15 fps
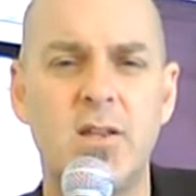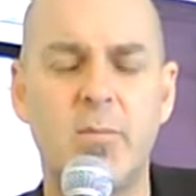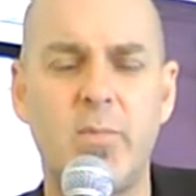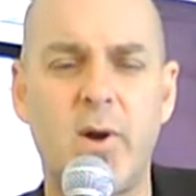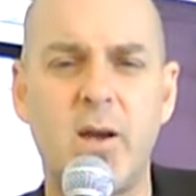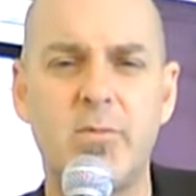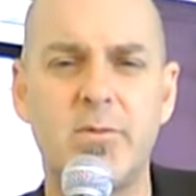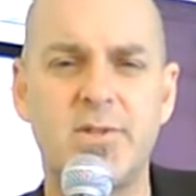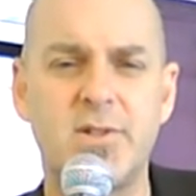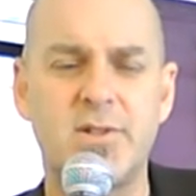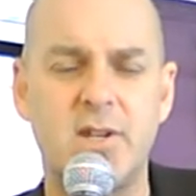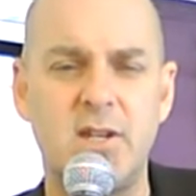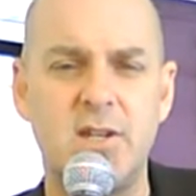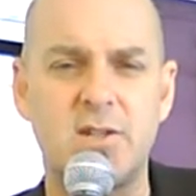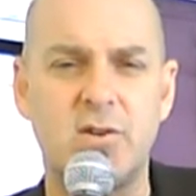The Bible
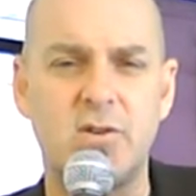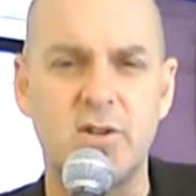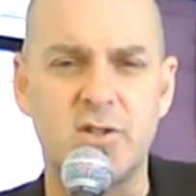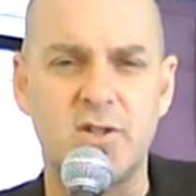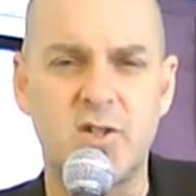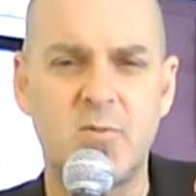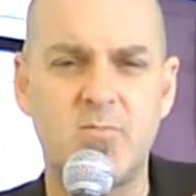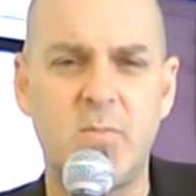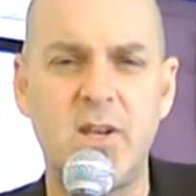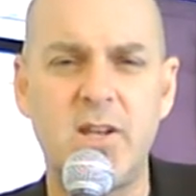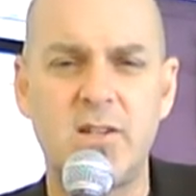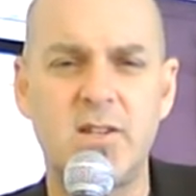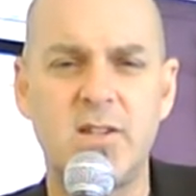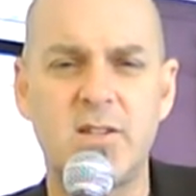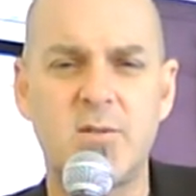says that he's going to
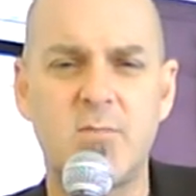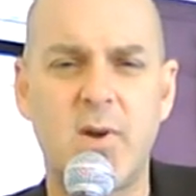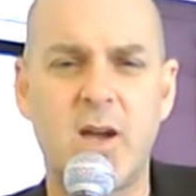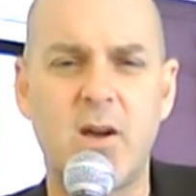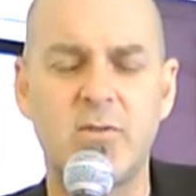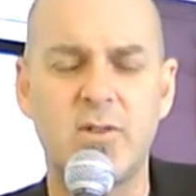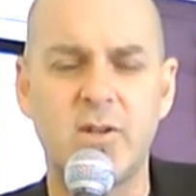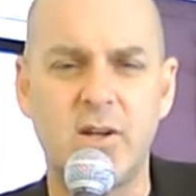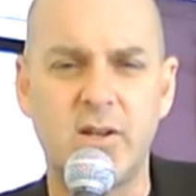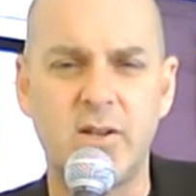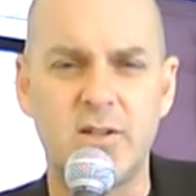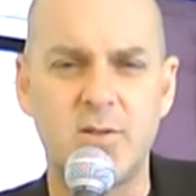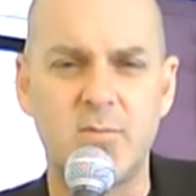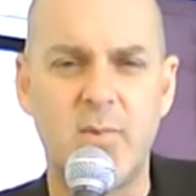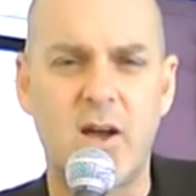speak to this mountain
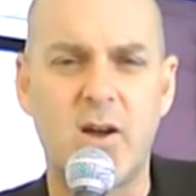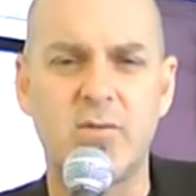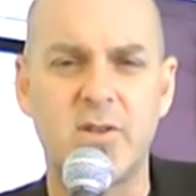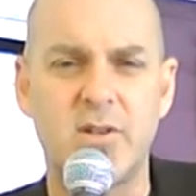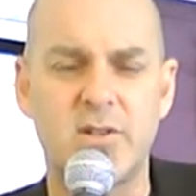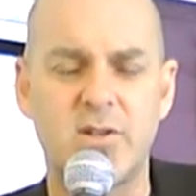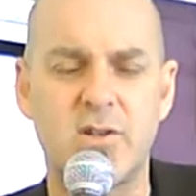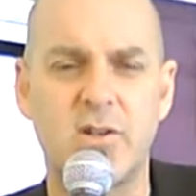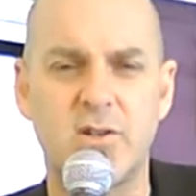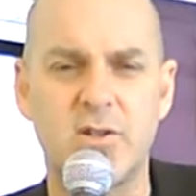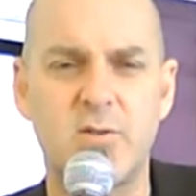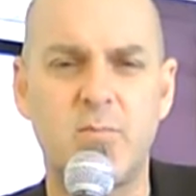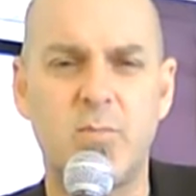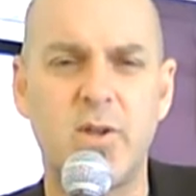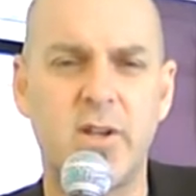and this mountain is going
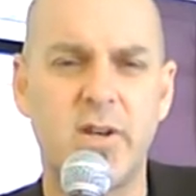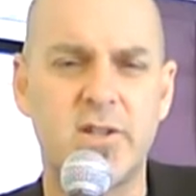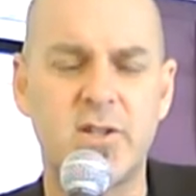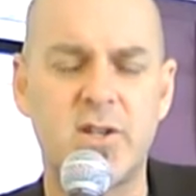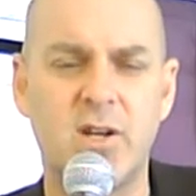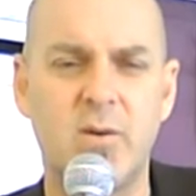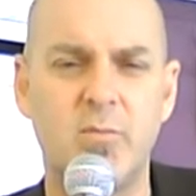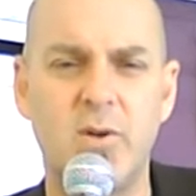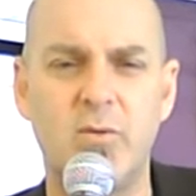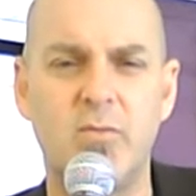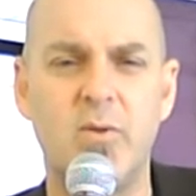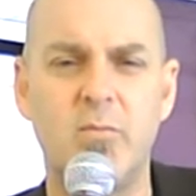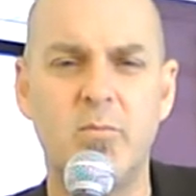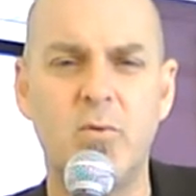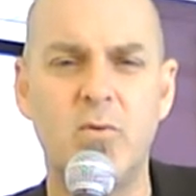to split. It's going to be
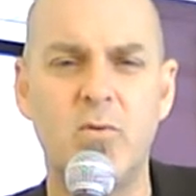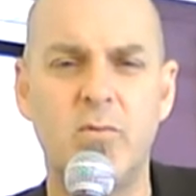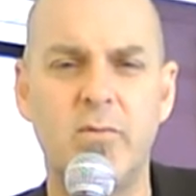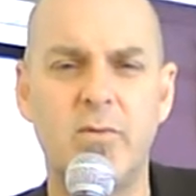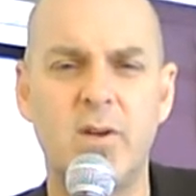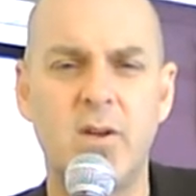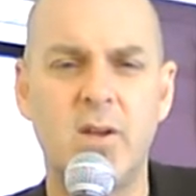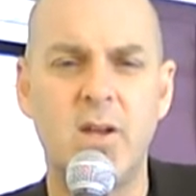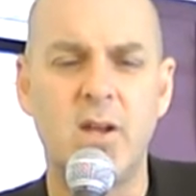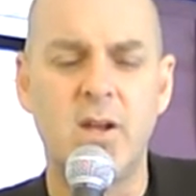removed.